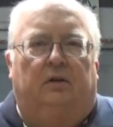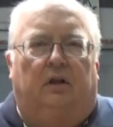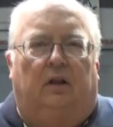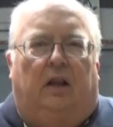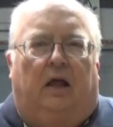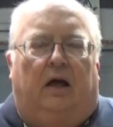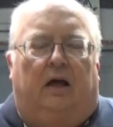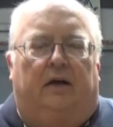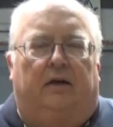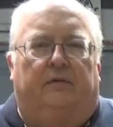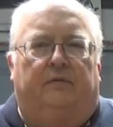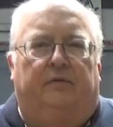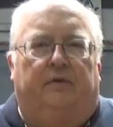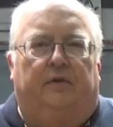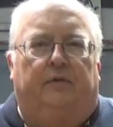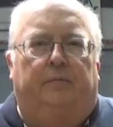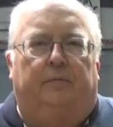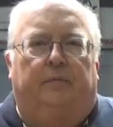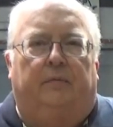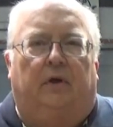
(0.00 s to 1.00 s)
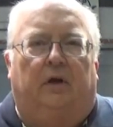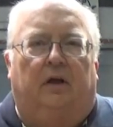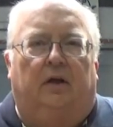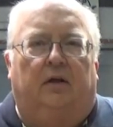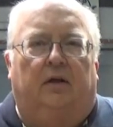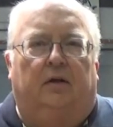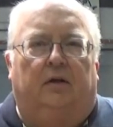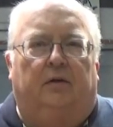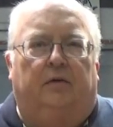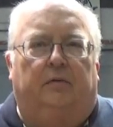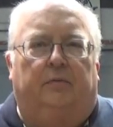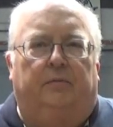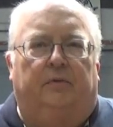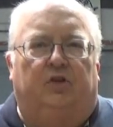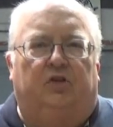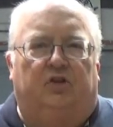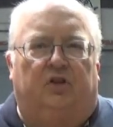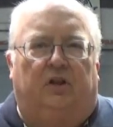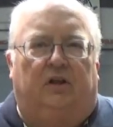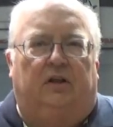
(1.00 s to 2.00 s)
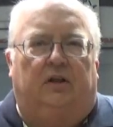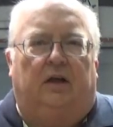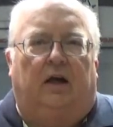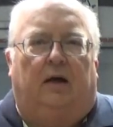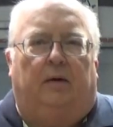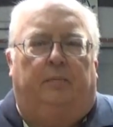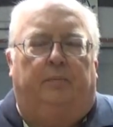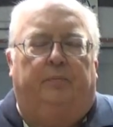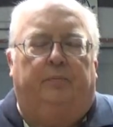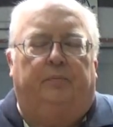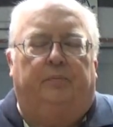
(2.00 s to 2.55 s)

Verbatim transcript: lot of them machined up.